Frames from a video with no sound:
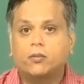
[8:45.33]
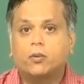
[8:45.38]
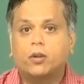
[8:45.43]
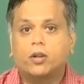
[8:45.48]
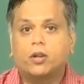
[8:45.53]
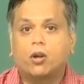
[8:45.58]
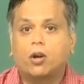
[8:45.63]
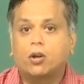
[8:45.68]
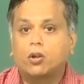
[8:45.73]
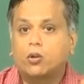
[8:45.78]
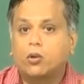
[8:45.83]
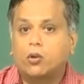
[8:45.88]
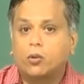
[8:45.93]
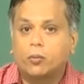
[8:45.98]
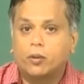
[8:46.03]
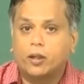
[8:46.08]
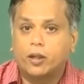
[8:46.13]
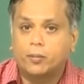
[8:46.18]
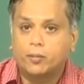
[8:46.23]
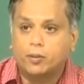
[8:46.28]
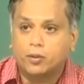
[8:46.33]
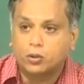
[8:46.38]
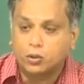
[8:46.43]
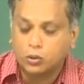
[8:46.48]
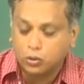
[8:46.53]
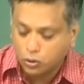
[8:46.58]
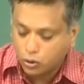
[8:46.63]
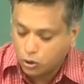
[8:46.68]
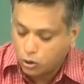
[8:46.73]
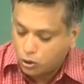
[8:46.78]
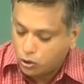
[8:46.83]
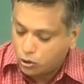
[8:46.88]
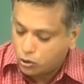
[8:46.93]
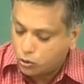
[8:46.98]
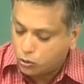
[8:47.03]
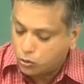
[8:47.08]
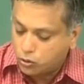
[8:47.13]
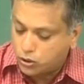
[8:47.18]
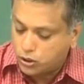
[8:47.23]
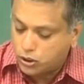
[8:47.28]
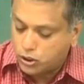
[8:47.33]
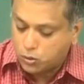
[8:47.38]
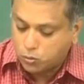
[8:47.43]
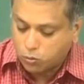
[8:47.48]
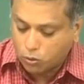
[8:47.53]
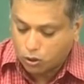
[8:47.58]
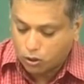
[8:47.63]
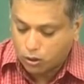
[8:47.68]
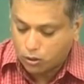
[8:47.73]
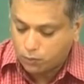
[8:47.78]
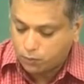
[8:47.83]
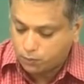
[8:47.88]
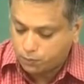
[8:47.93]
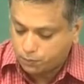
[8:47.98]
we are not going to be able to use this model.